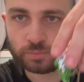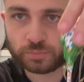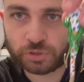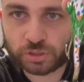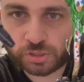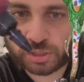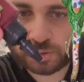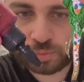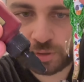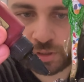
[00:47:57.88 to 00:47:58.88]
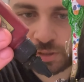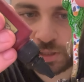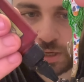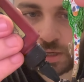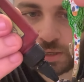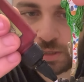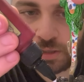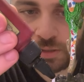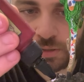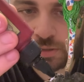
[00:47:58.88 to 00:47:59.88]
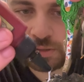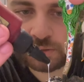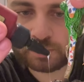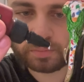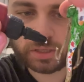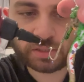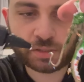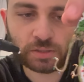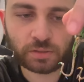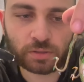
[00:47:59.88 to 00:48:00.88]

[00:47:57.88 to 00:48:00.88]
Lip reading: Just going to put the tiniest bit.